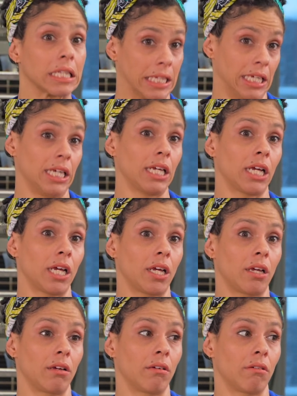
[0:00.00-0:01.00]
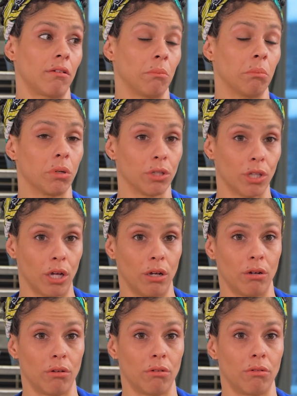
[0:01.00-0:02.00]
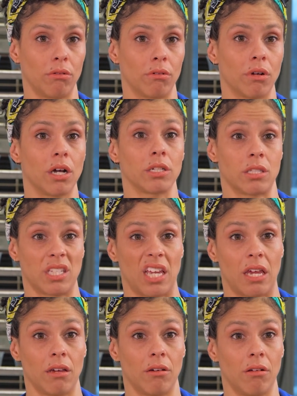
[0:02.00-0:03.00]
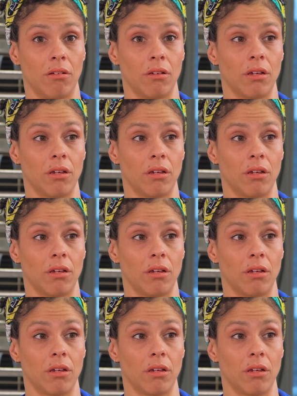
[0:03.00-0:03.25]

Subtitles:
link below a scale,